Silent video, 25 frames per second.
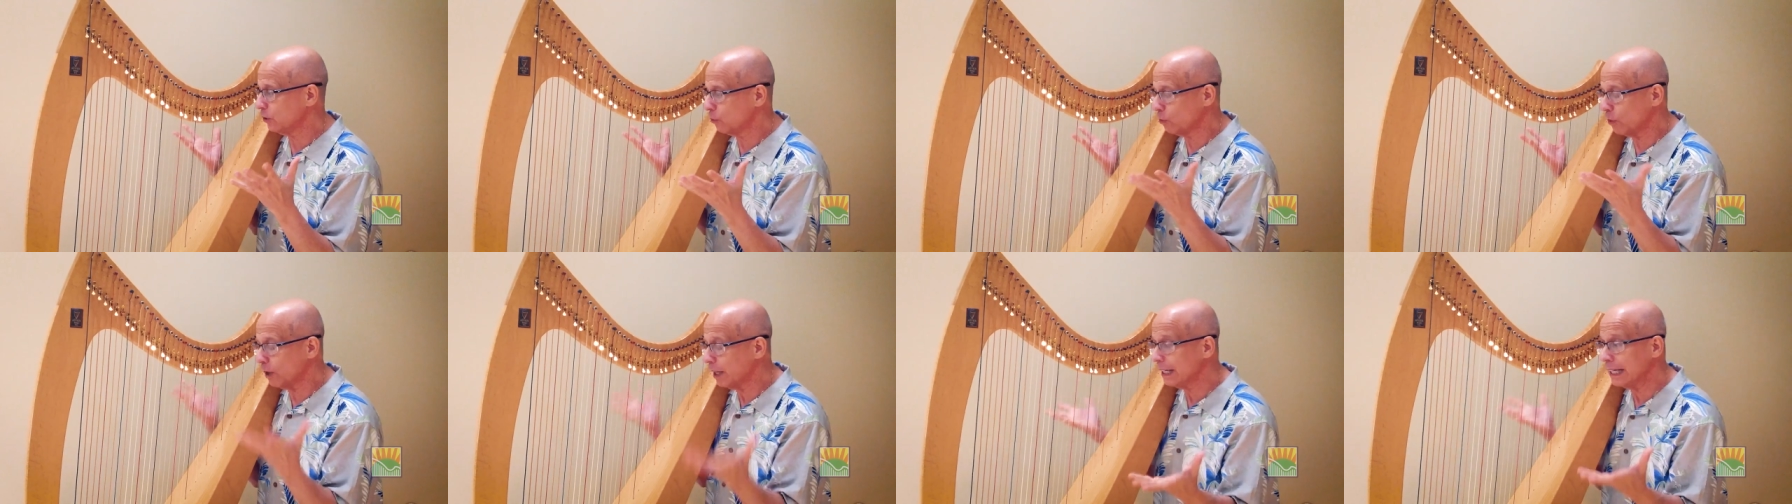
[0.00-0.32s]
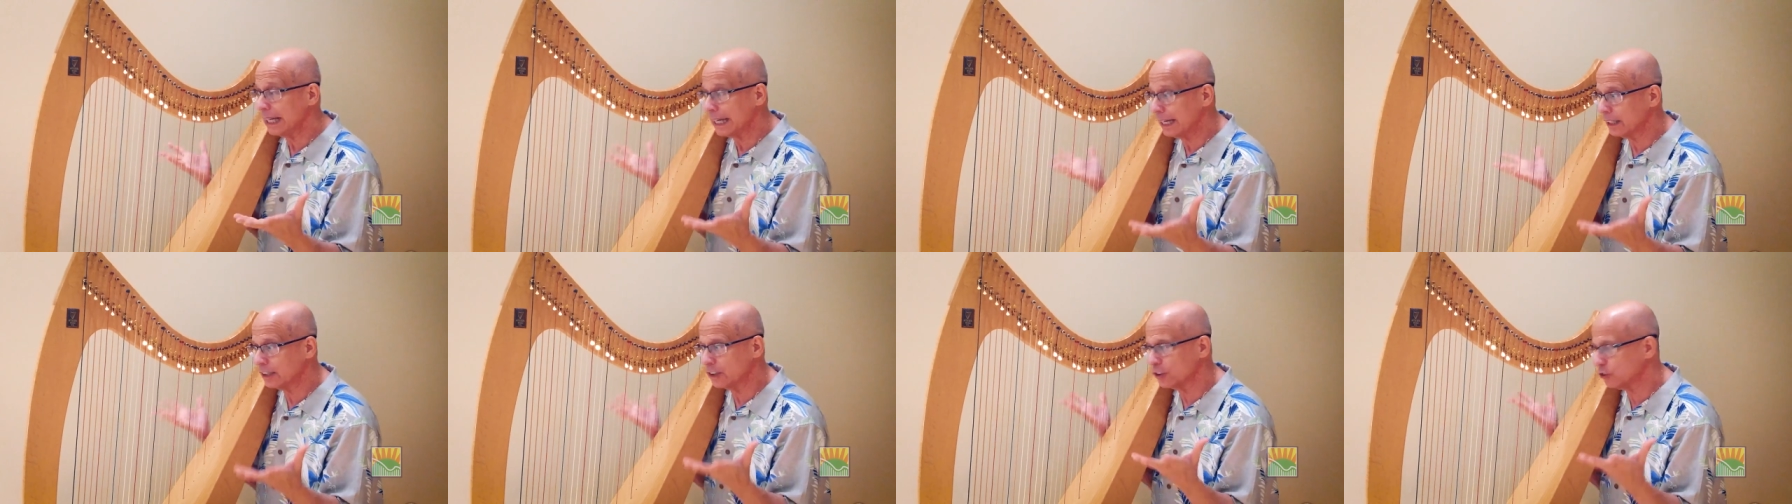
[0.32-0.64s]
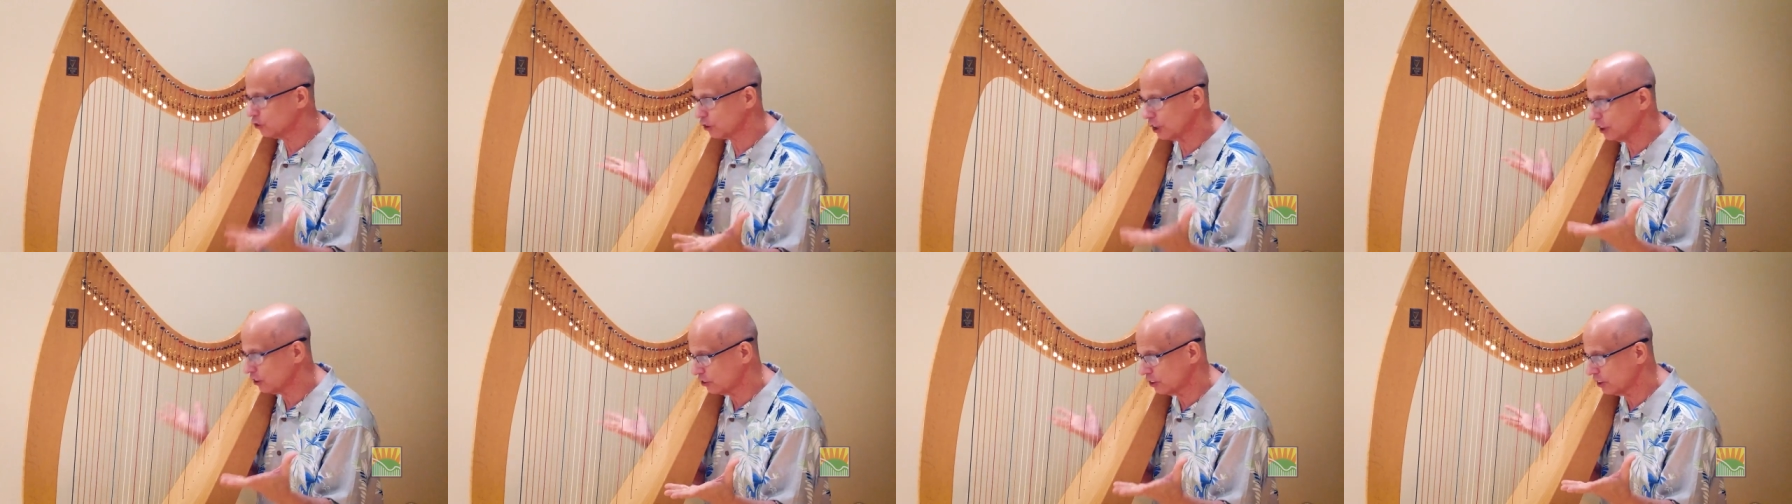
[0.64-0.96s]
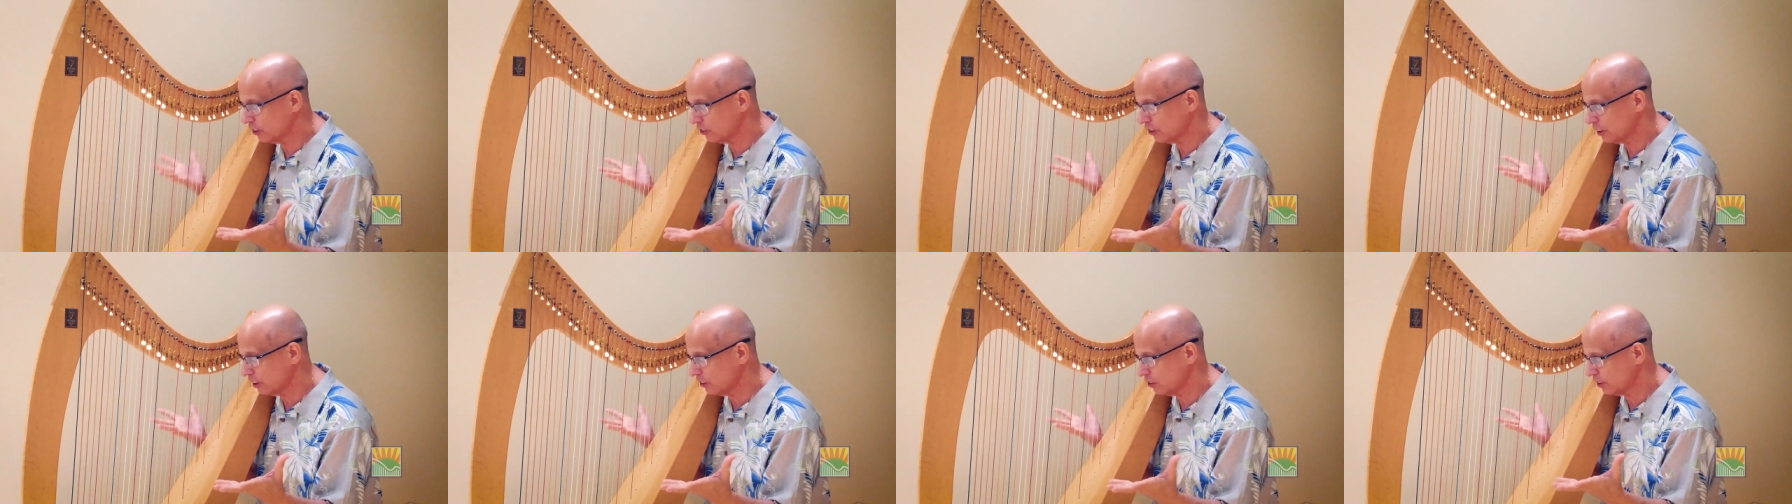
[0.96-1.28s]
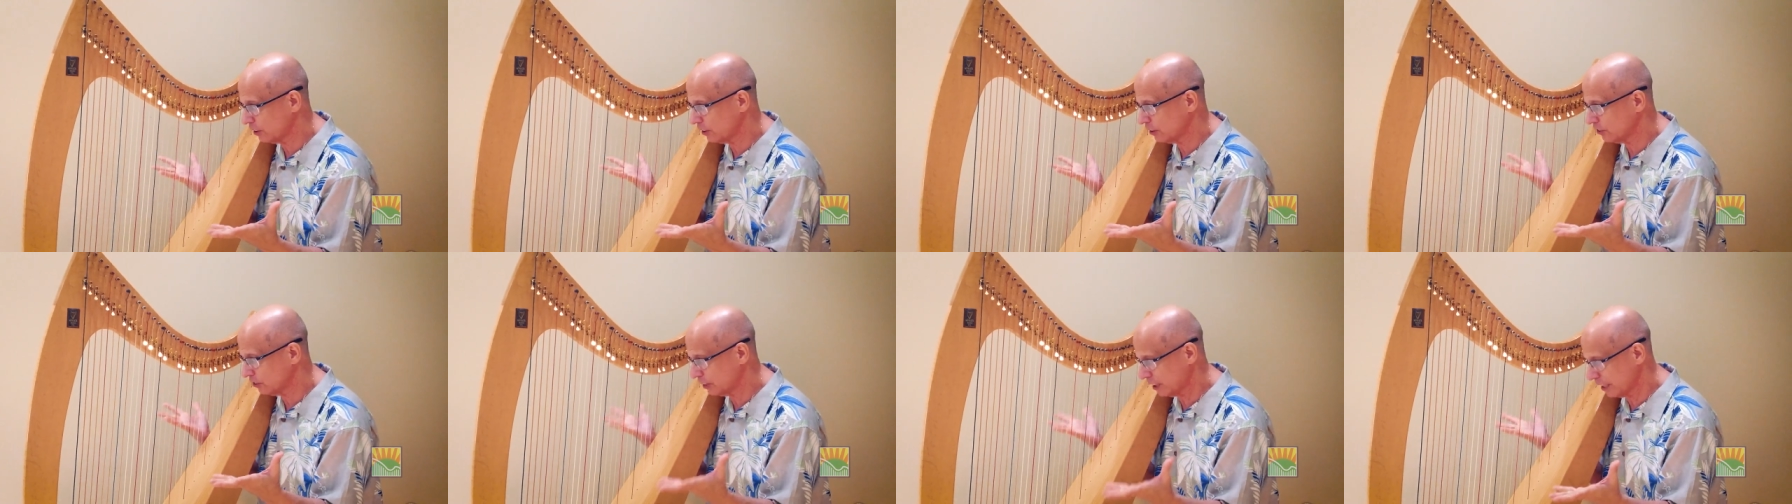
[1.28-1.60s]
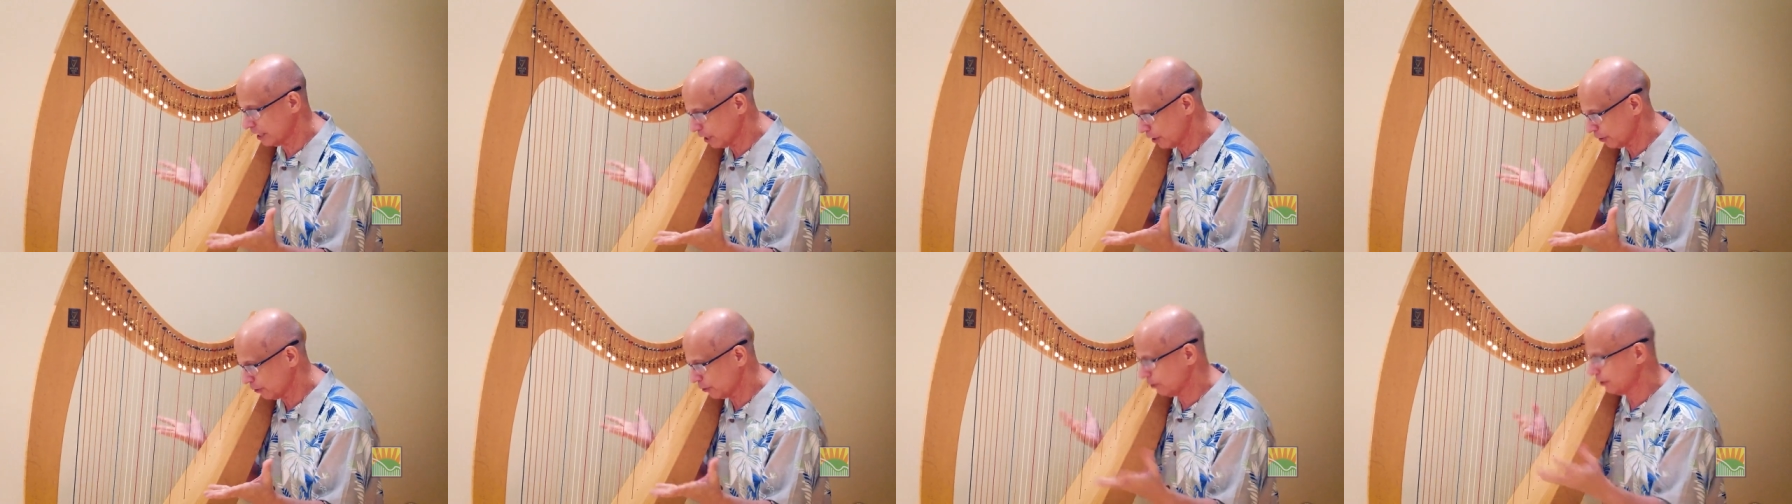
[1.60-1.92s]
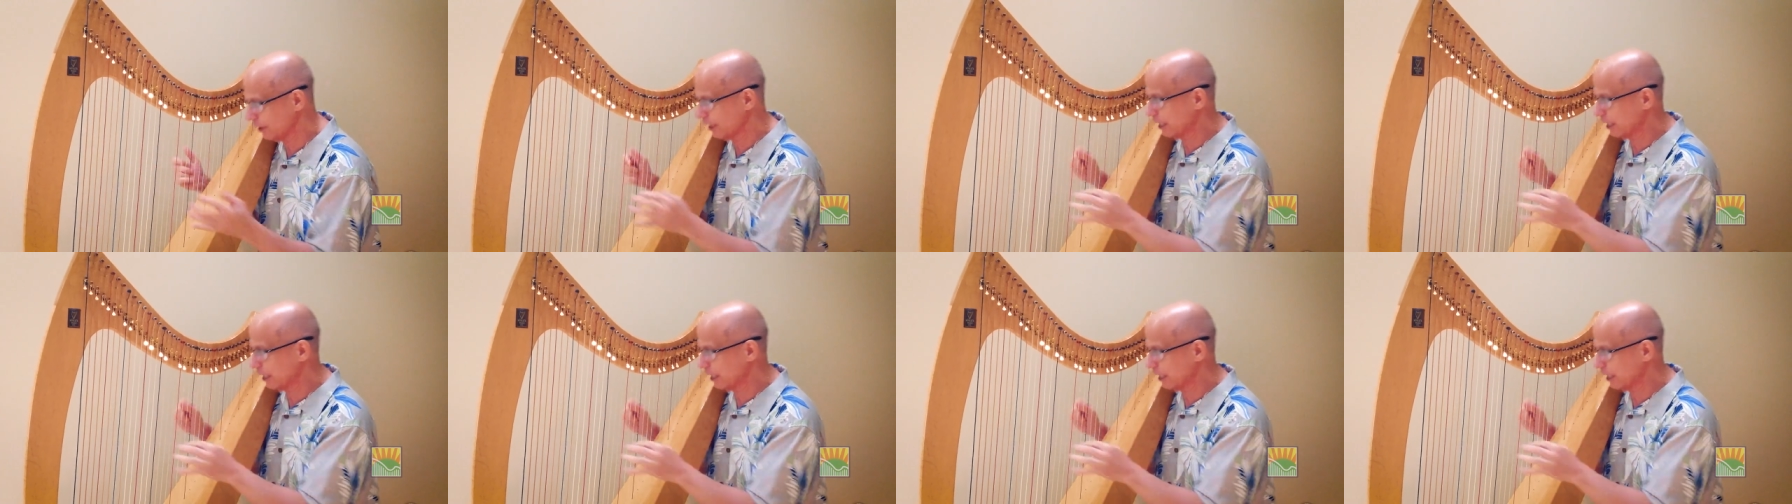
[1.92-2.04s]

One hand is just as easy as the other.